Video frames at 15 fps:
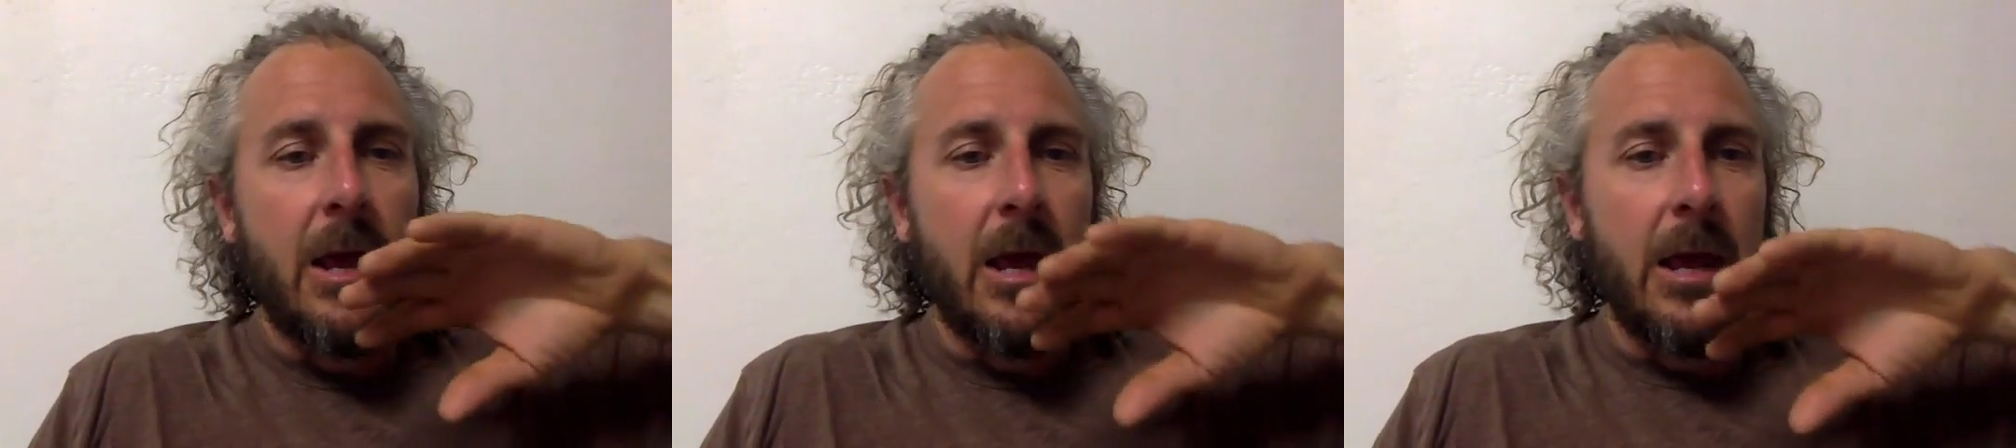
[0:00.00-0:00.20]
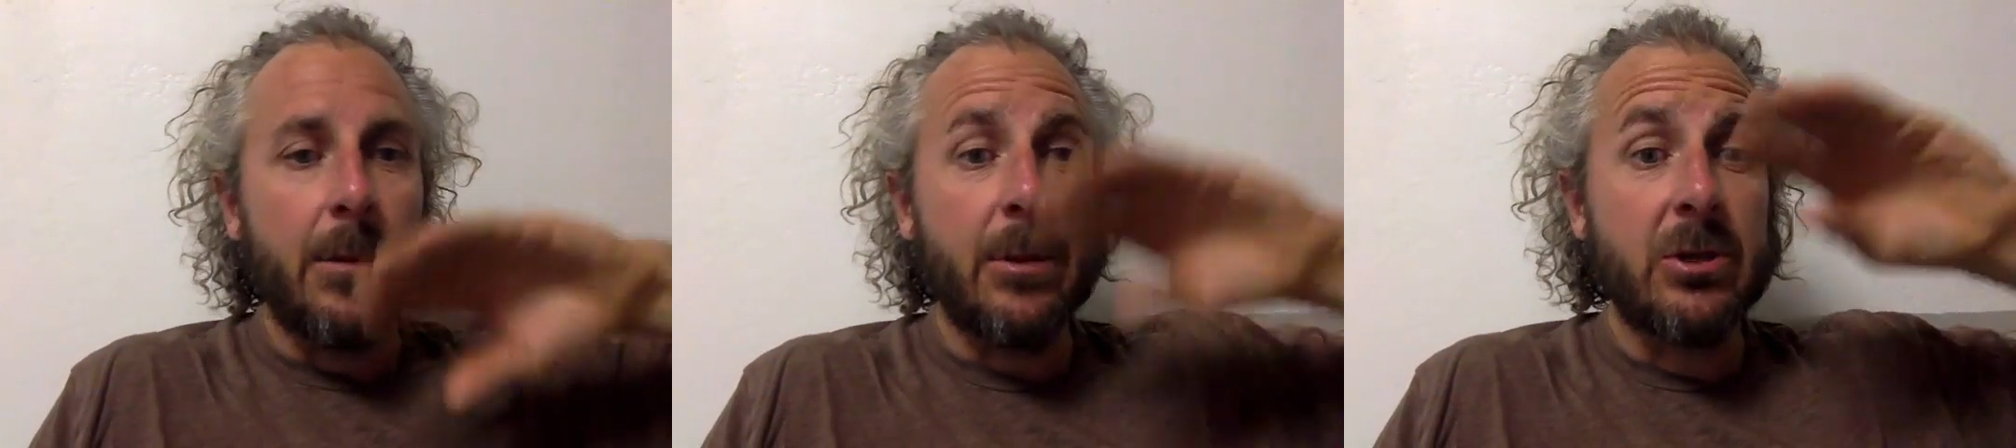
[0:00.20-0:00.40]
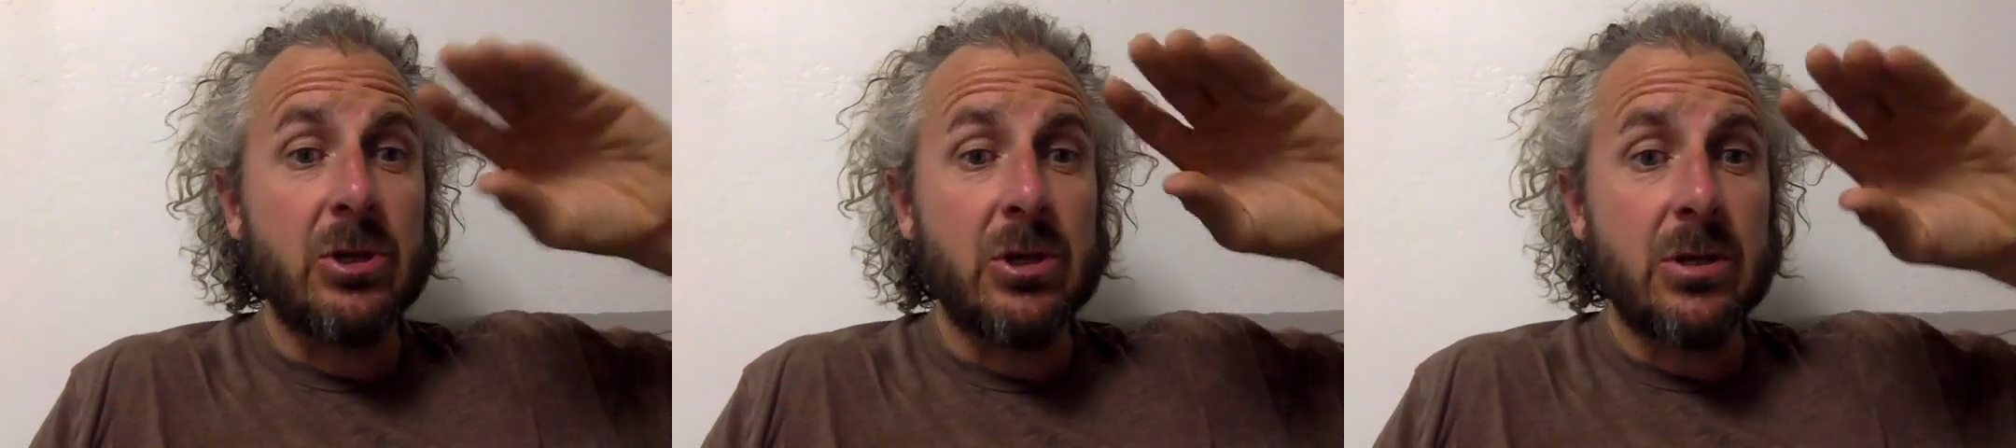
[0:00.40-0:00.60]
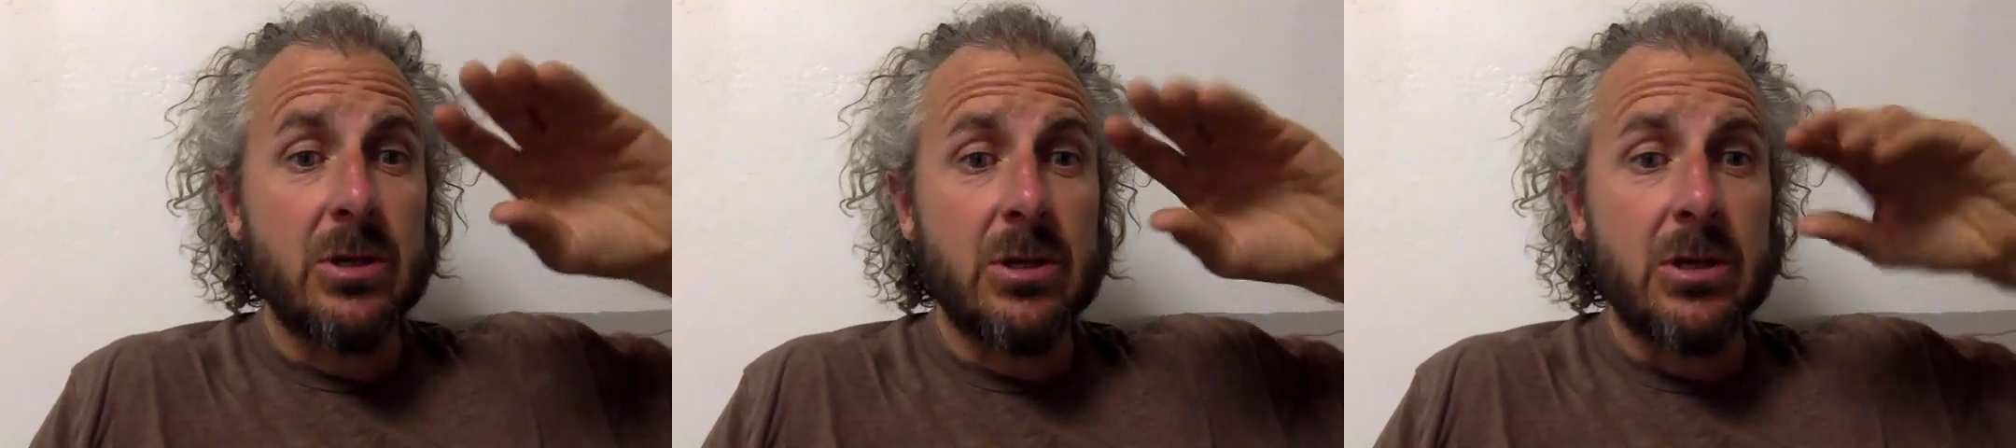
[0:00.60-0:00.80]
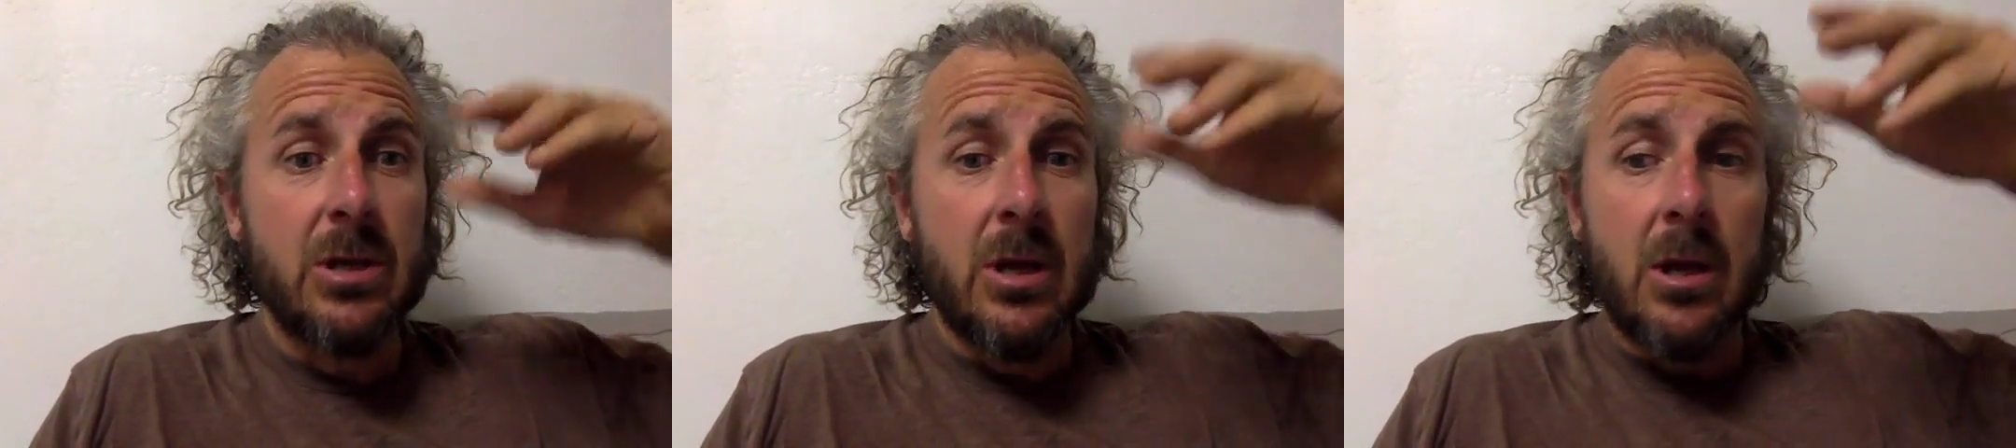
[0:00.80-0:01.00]

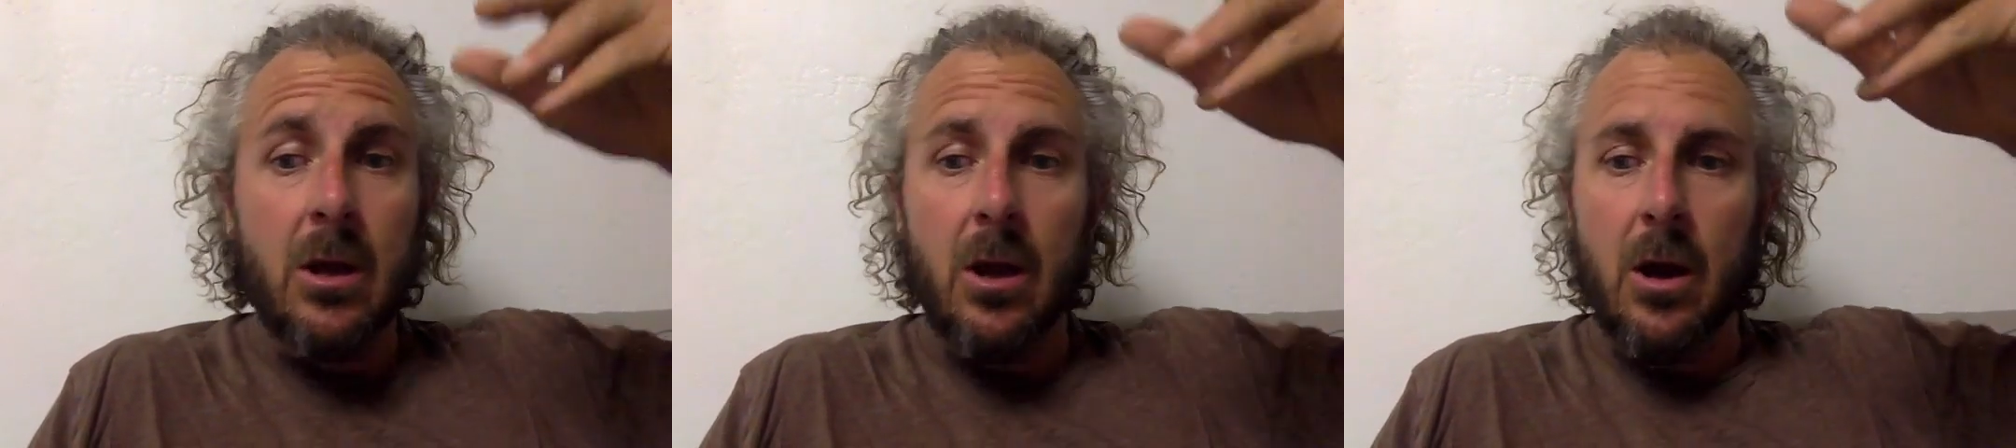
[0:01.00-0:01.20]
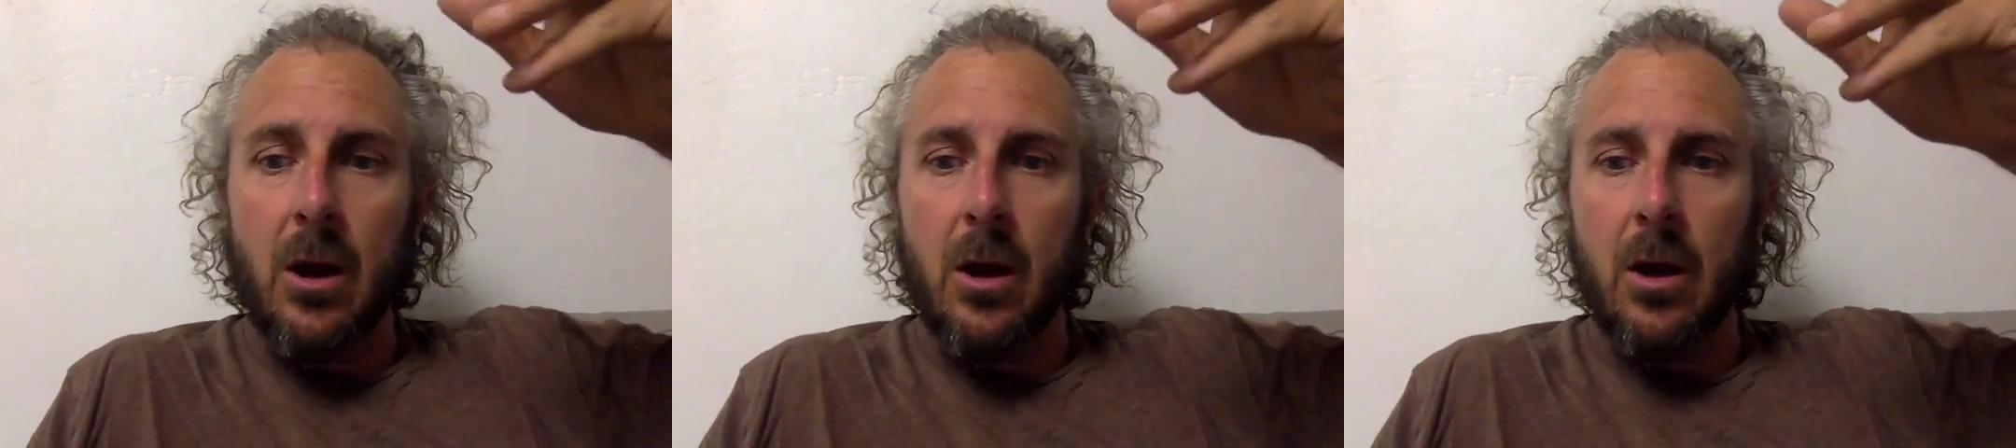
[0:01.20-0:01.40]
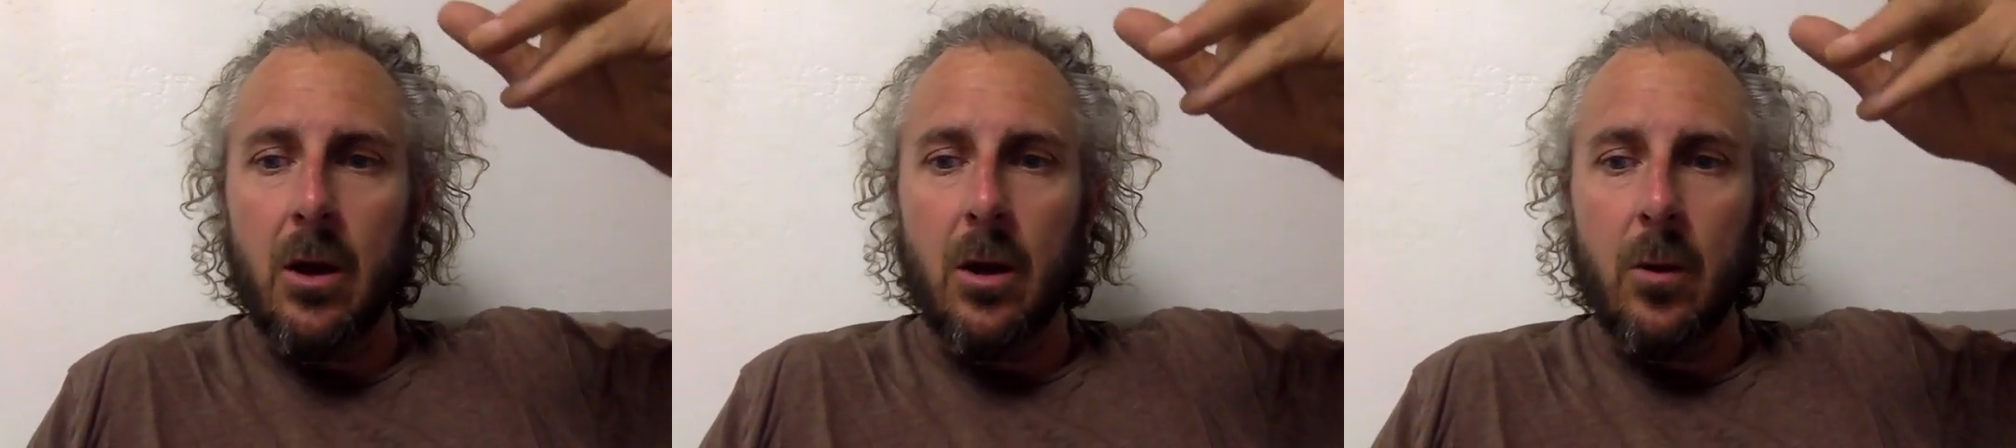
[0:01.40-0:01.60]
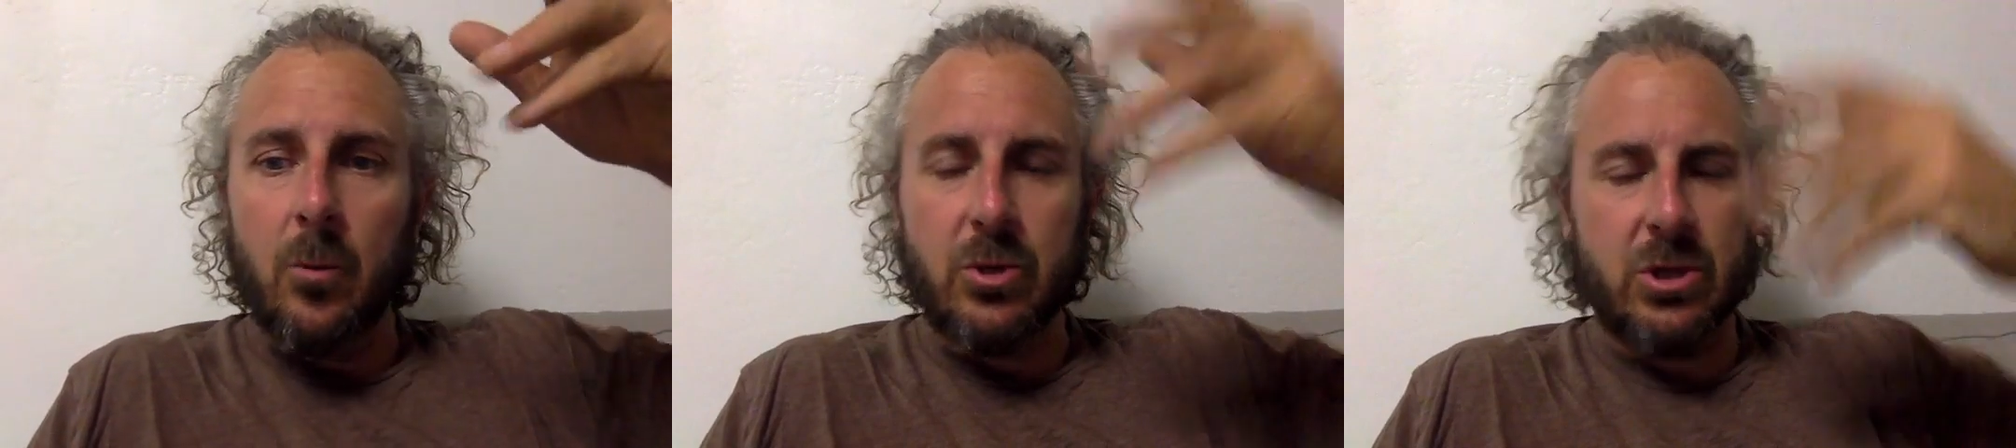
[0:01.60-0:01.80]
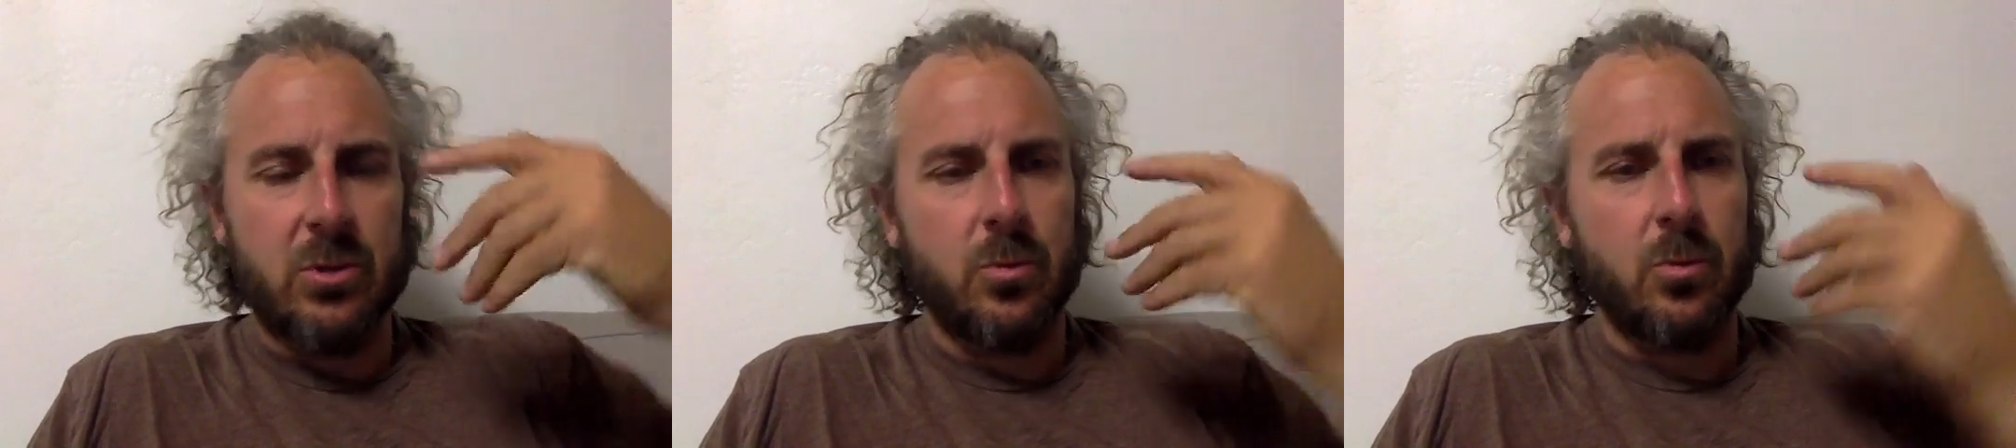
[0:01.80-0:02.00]
images, which is